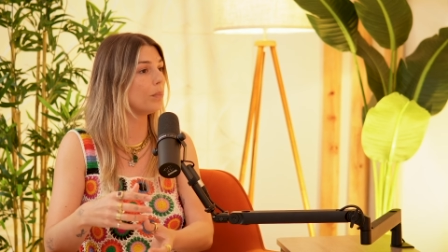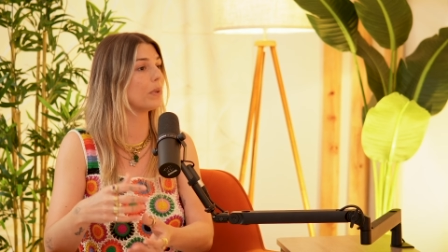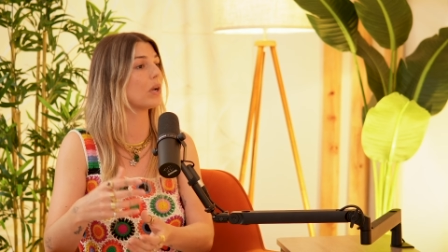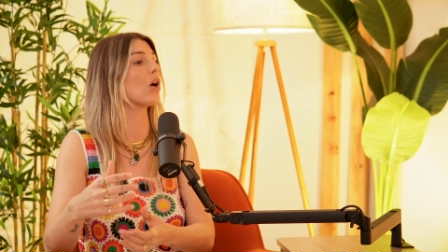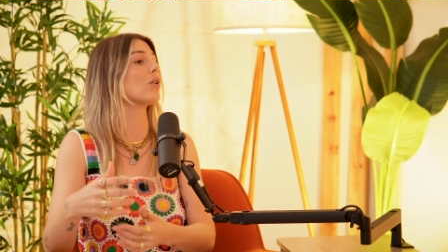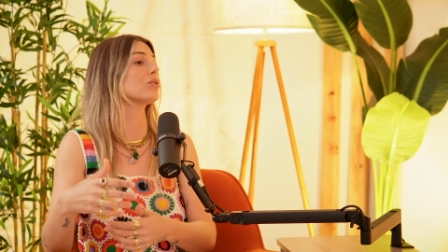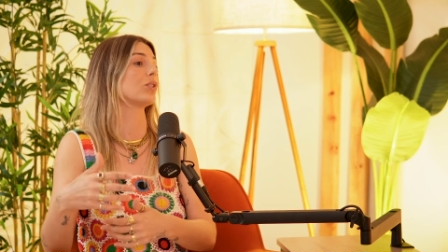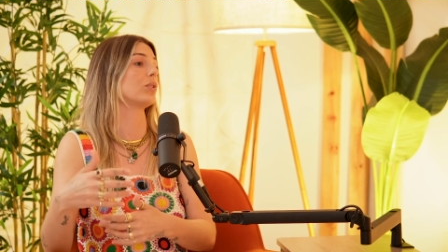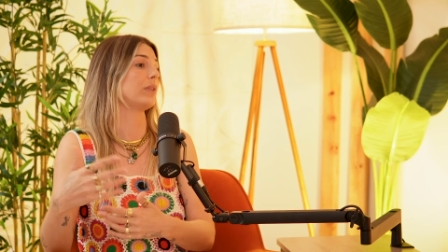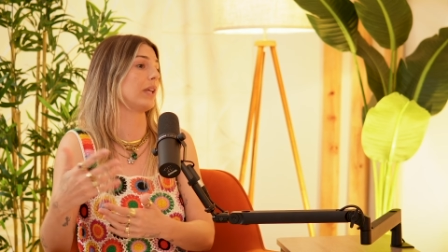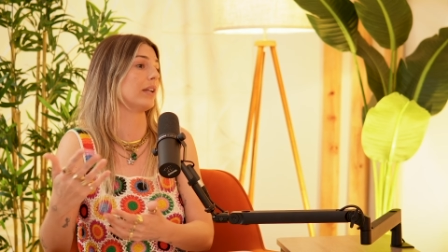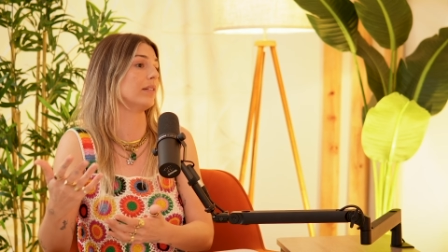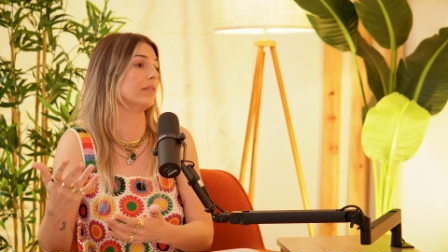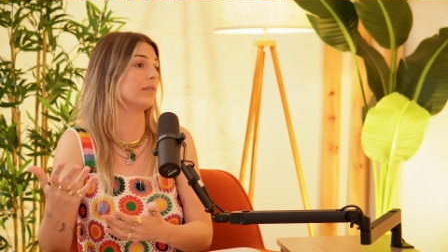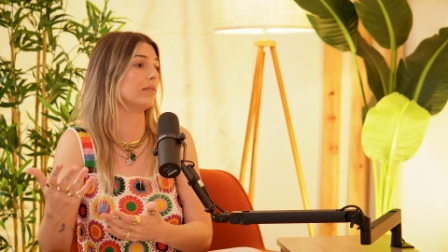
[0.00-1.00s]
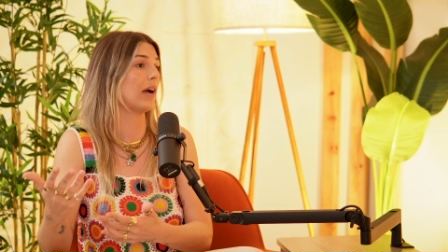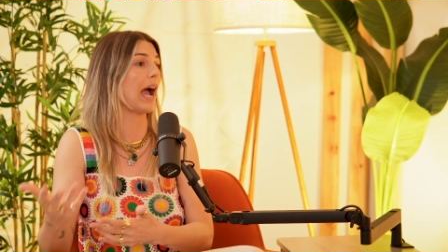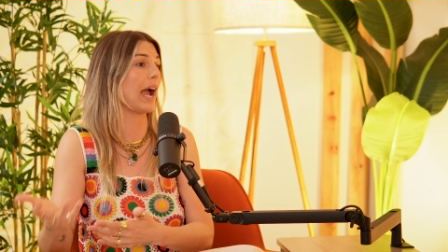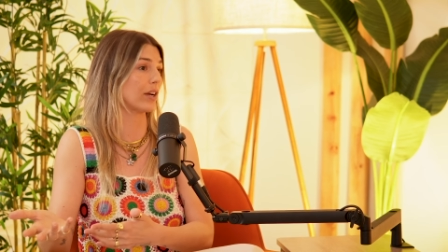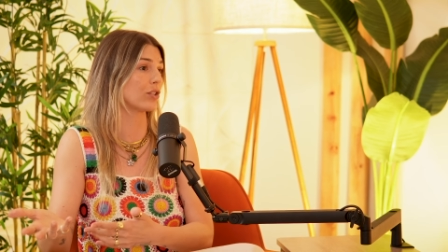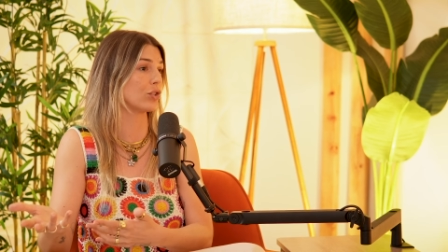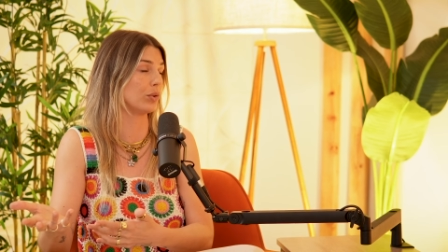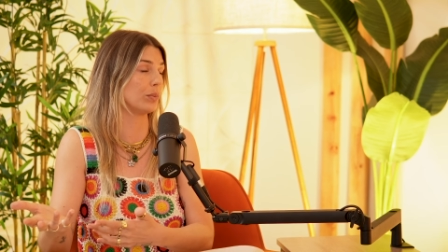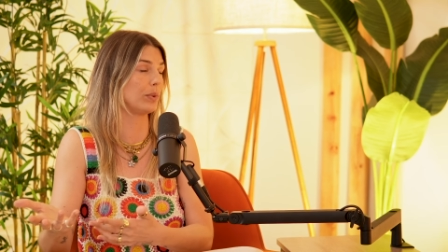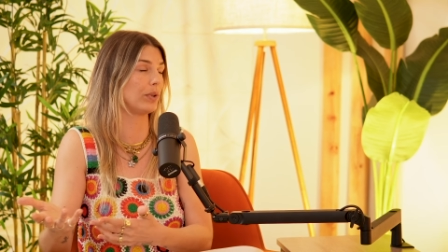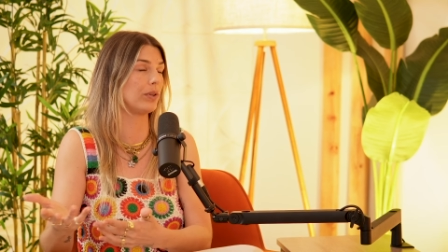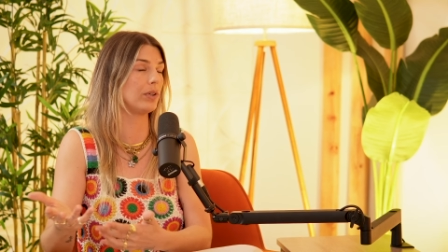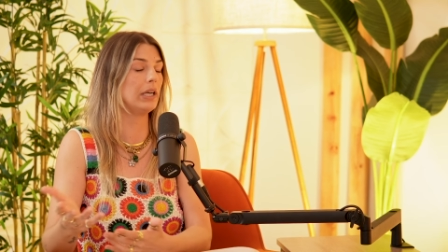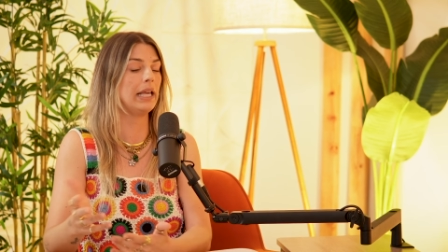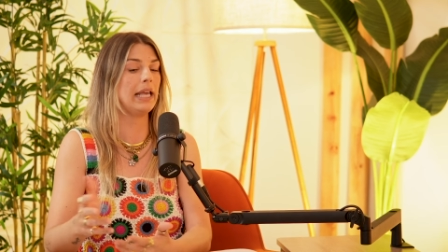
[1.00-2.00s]
but also then
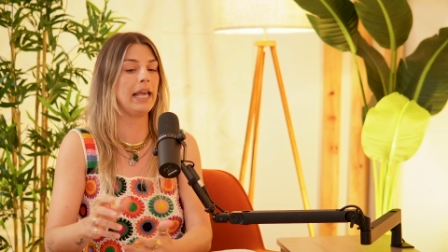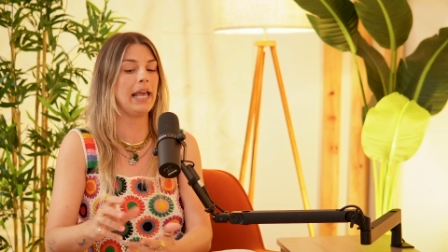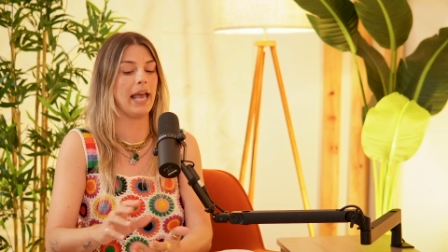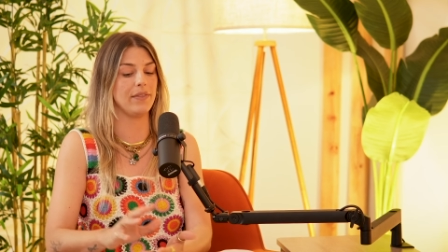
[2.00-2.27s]
actionable. Yeah.